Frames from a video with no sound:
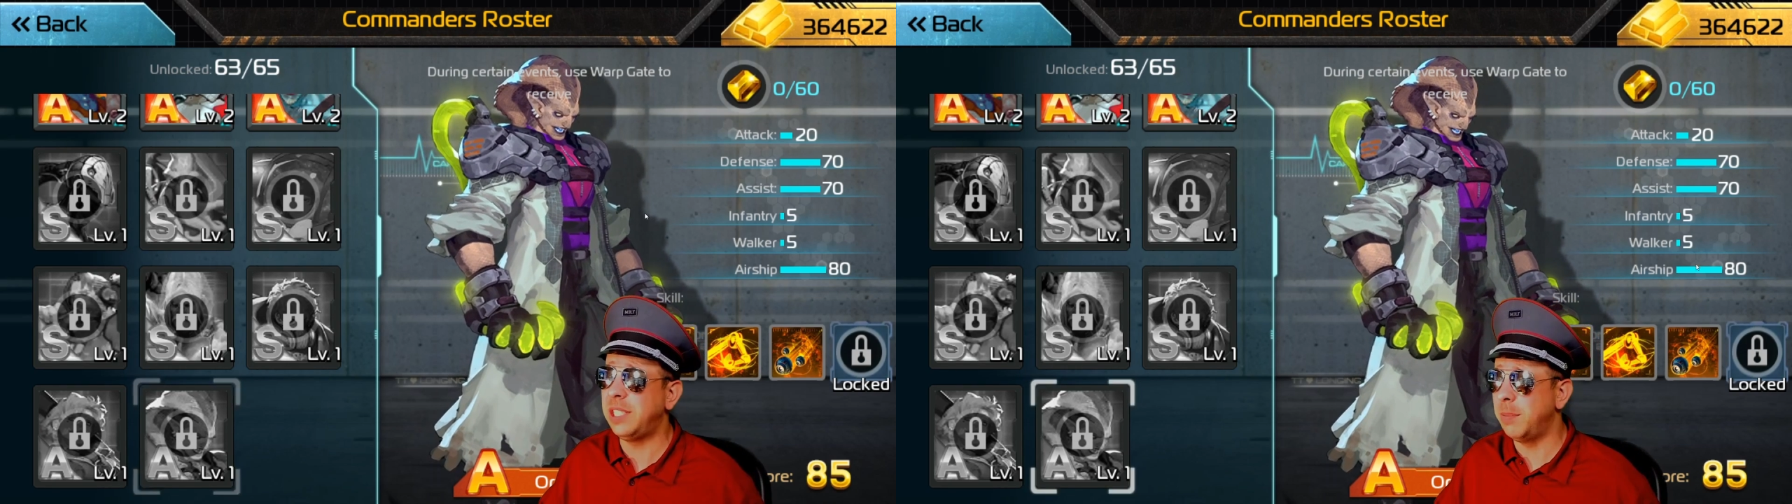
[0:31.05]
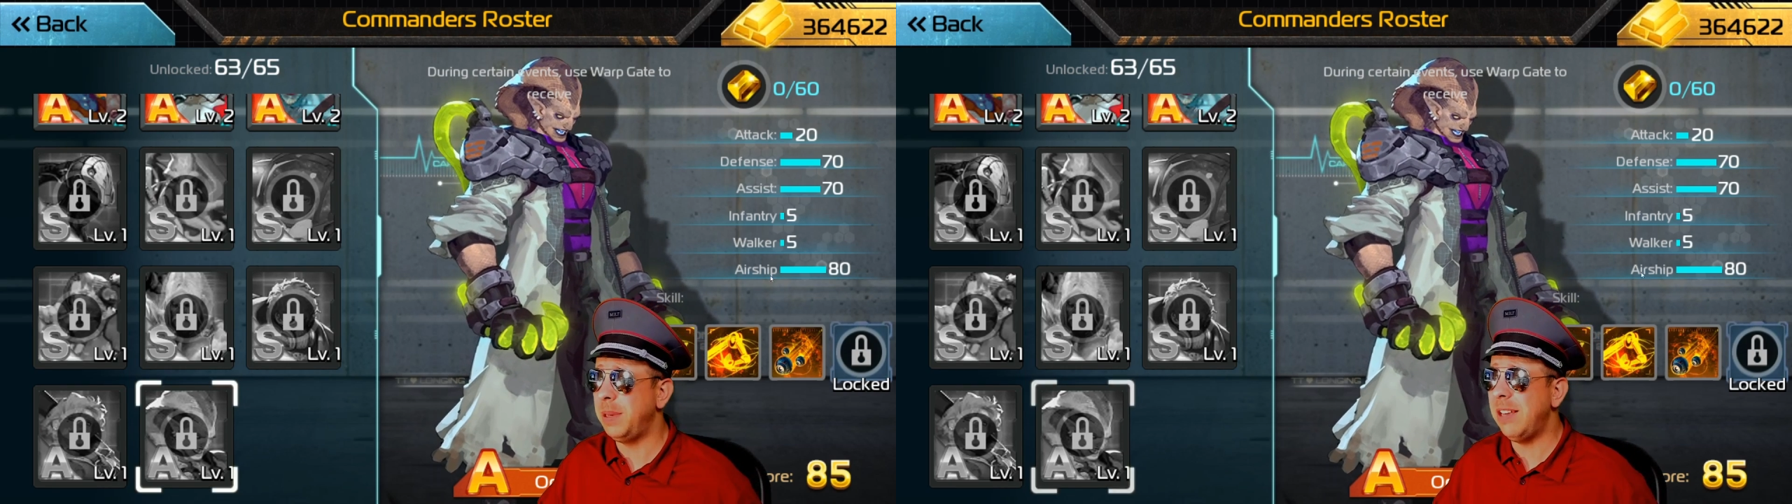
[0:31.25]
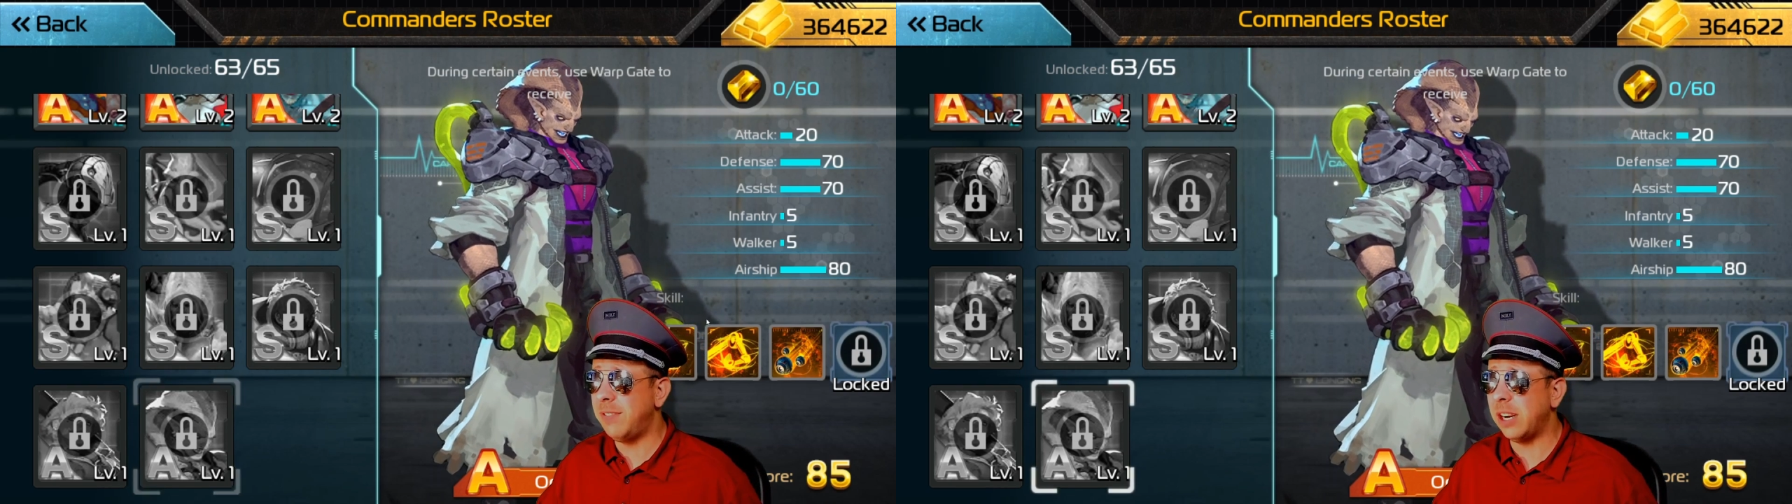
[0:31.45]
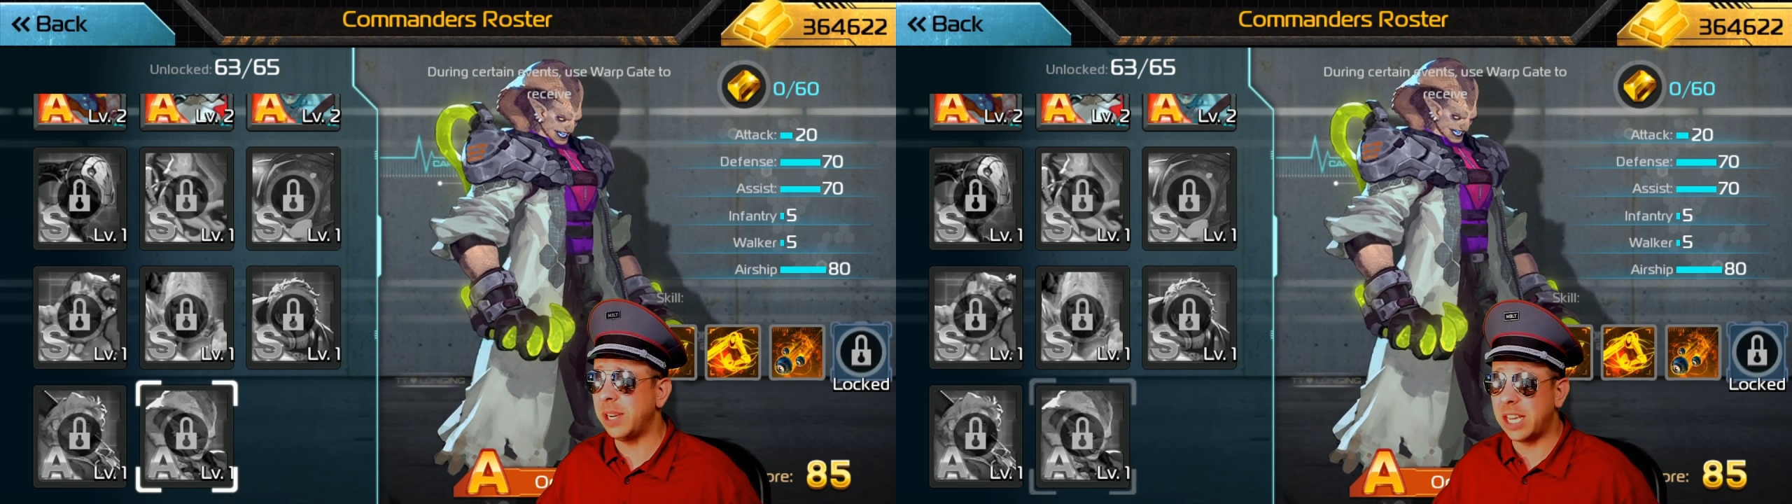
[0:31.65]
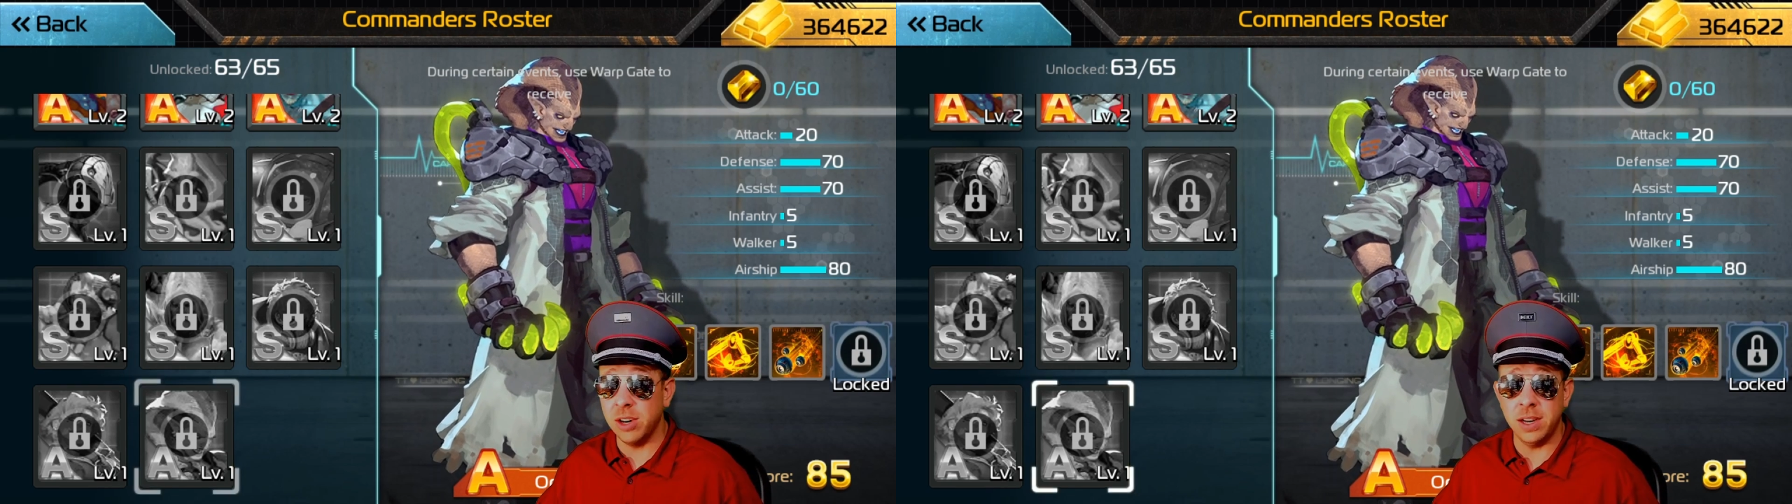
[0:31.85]
to be
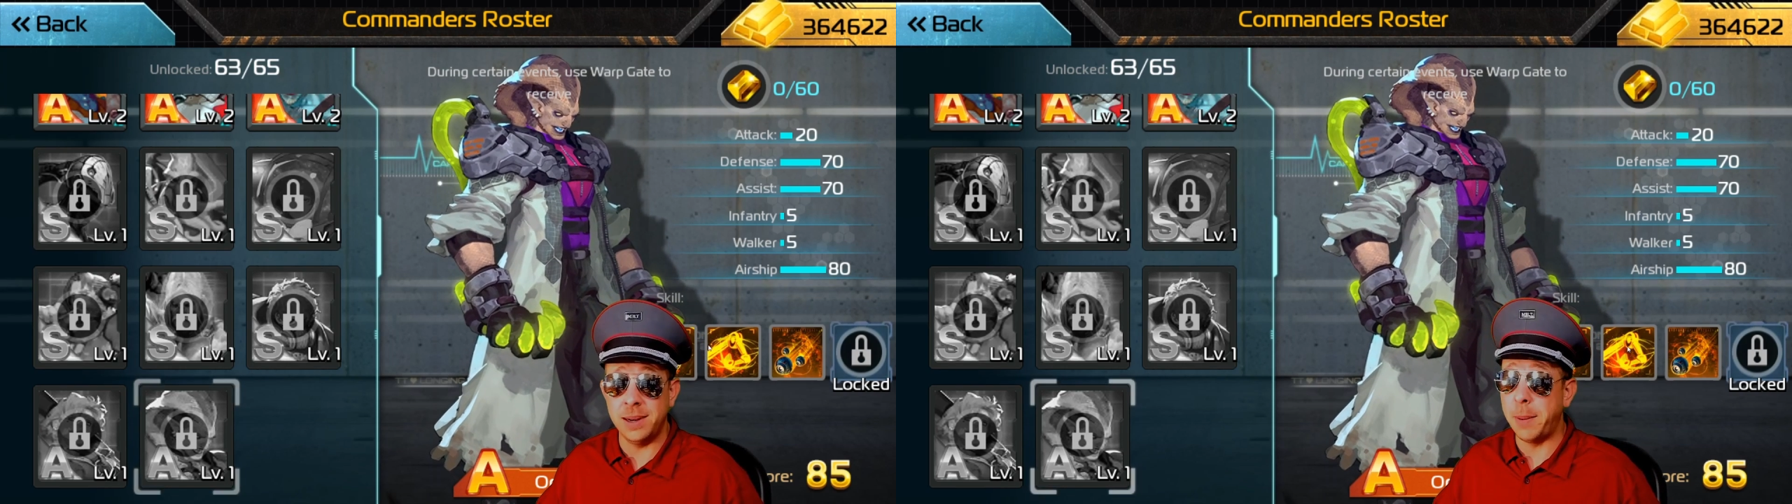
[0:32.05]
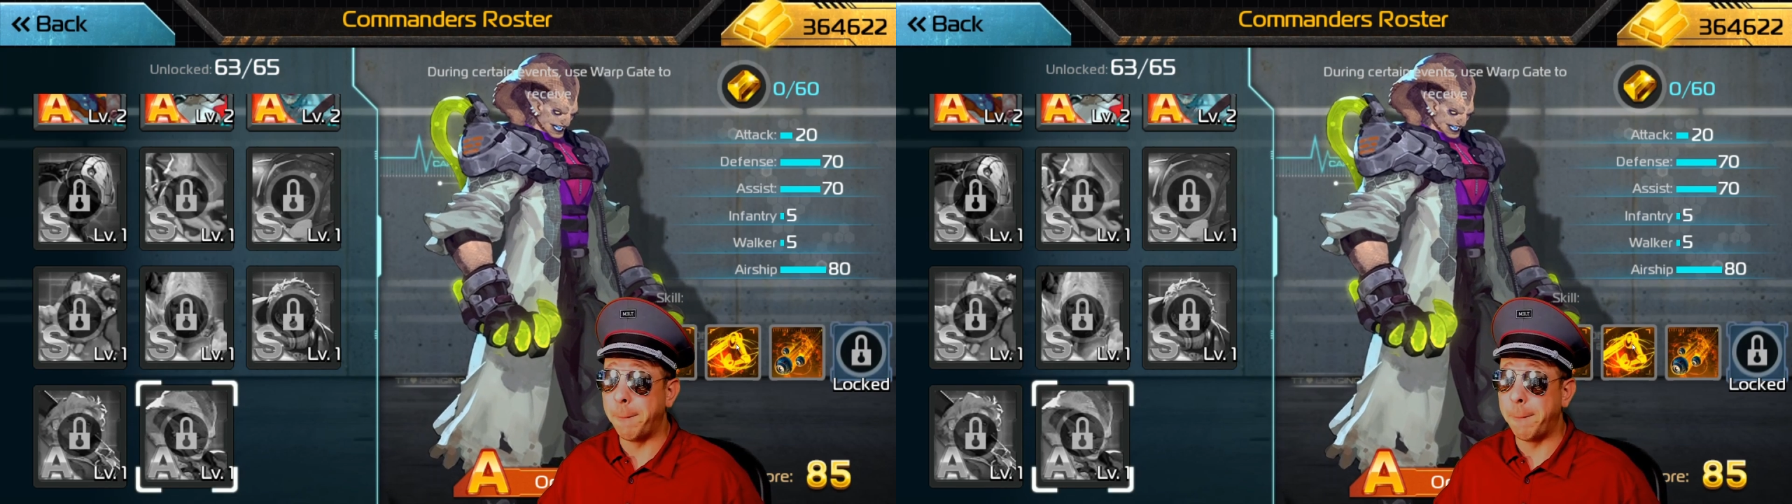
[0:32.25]
very good,